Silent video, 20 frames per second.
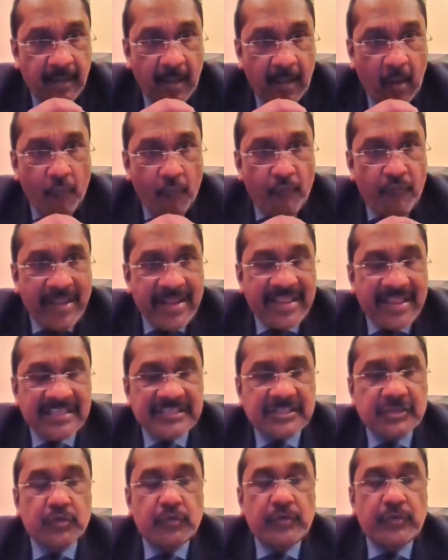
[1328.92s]
When a
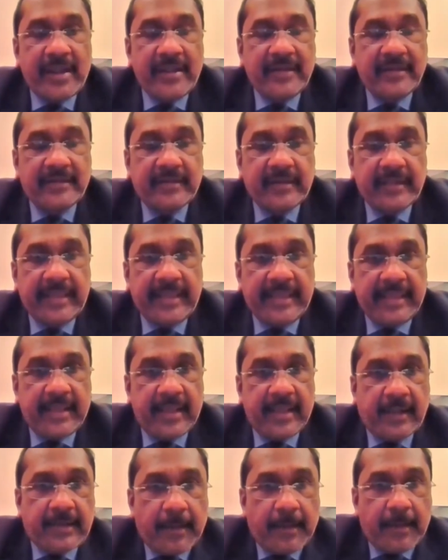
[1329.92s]
student
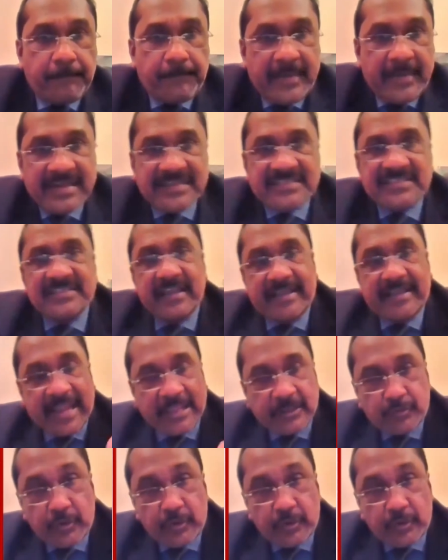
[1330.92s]
completes the
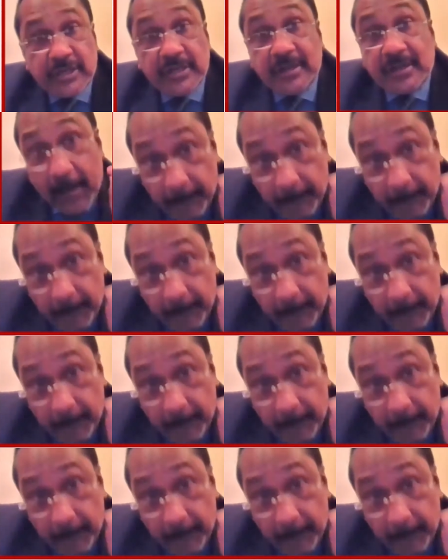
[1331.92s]
graduation,